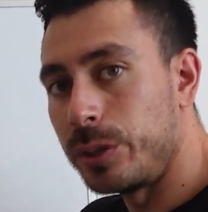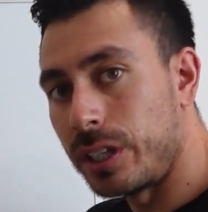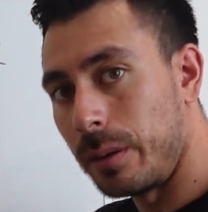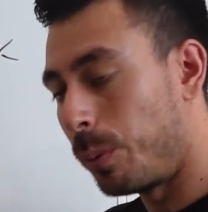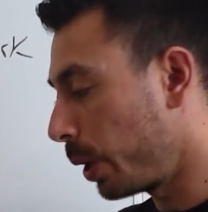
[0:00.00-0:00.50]
you
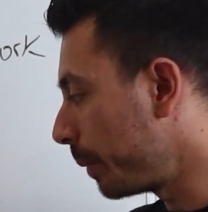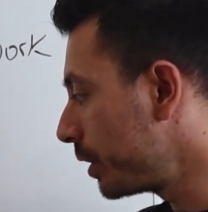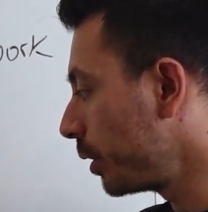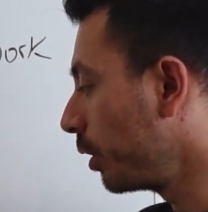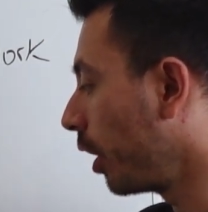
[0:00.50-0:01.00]
set
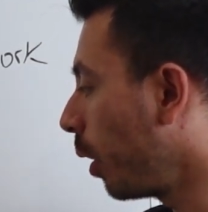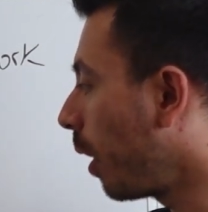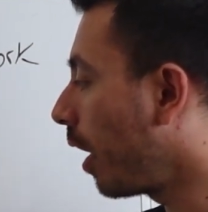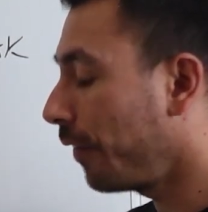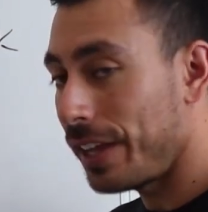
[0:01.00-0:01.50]
appointments, you go
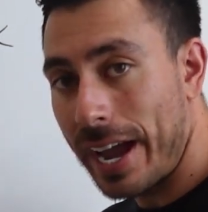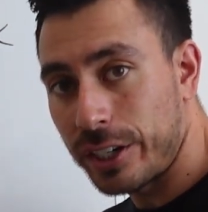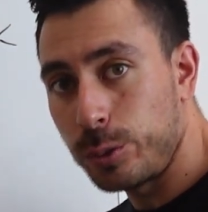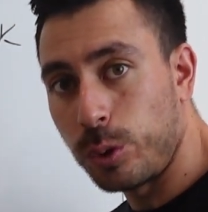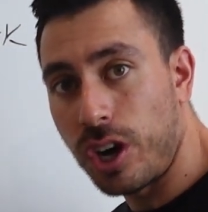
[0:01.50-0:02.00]
on the
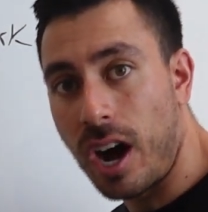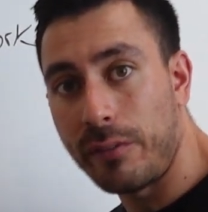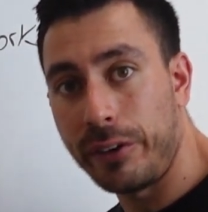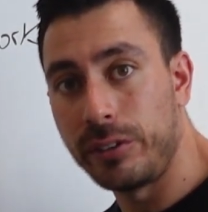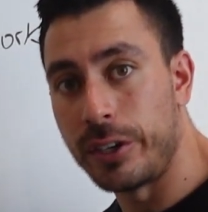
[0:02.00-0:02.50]
actual
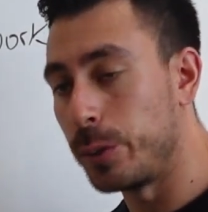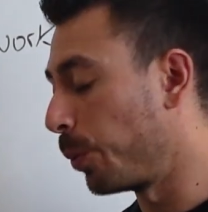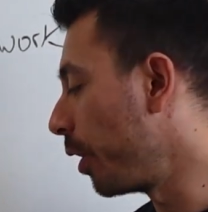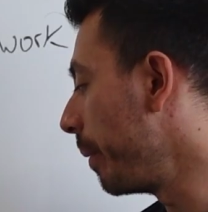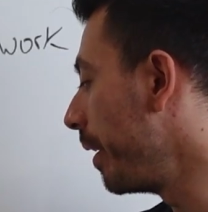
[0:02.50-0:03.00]
coffee or lunch
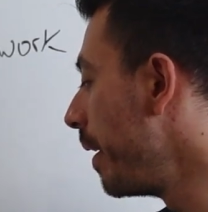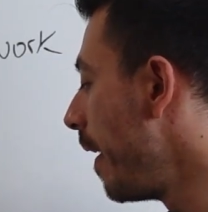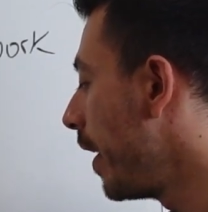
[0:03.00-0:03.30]
appointment,